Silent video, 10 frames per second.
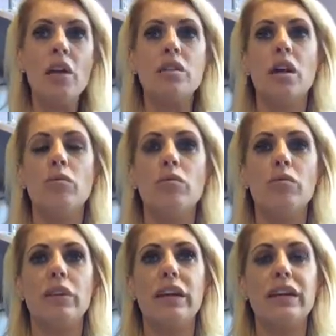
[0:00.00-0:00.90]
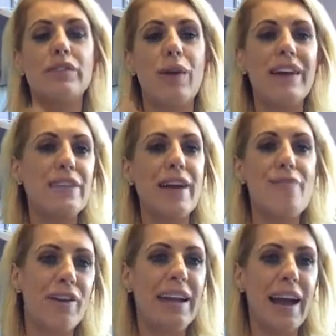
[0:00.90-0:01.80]
So it's quite
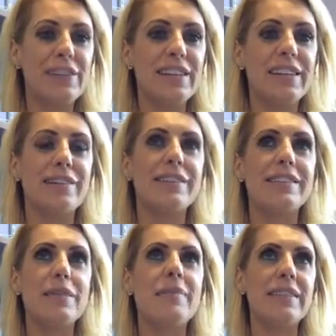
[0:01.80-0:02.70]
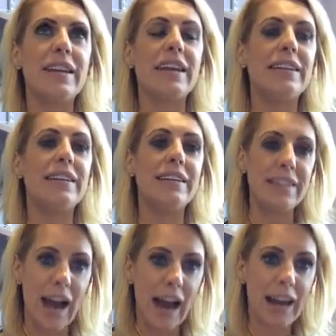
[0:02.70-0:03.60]
ironic actually, because CBT needs
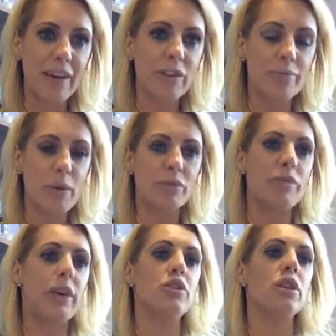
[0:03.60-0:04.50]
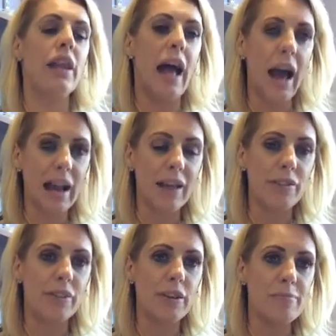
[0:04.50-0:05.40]
a high level of motivation and a high
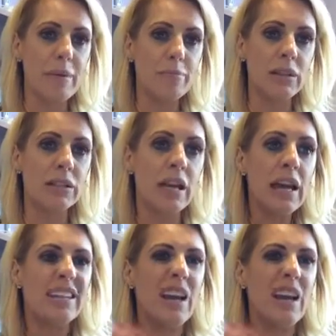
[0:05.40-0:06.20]
level of commitment,